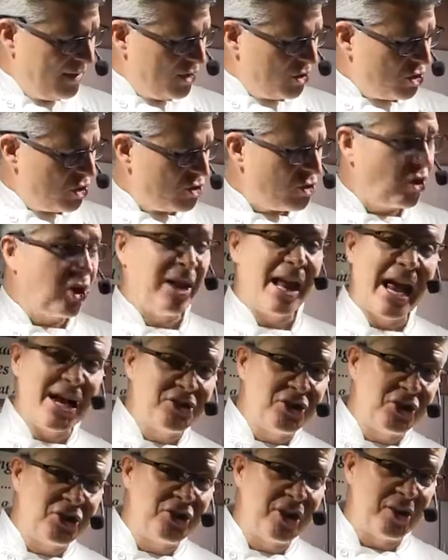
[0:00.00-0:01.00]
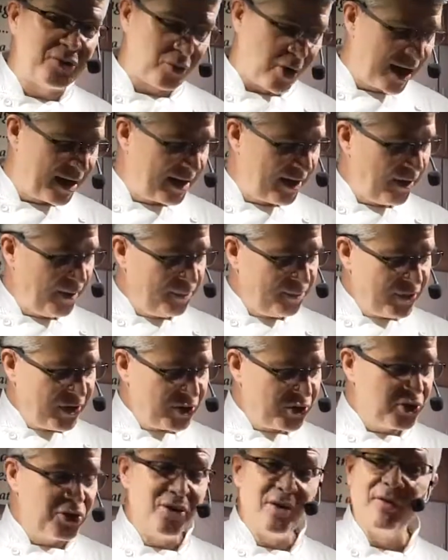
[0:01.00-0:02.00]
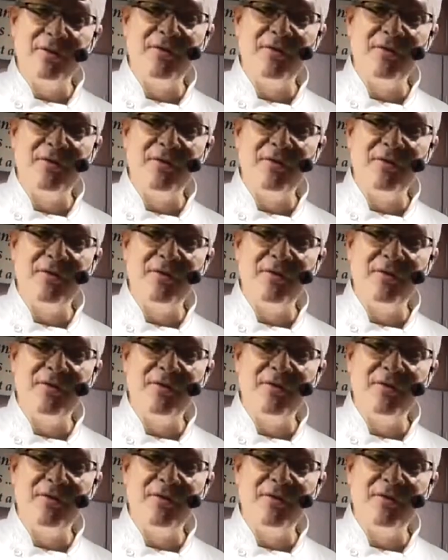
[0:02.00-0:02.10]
This is your classic set right here. This is your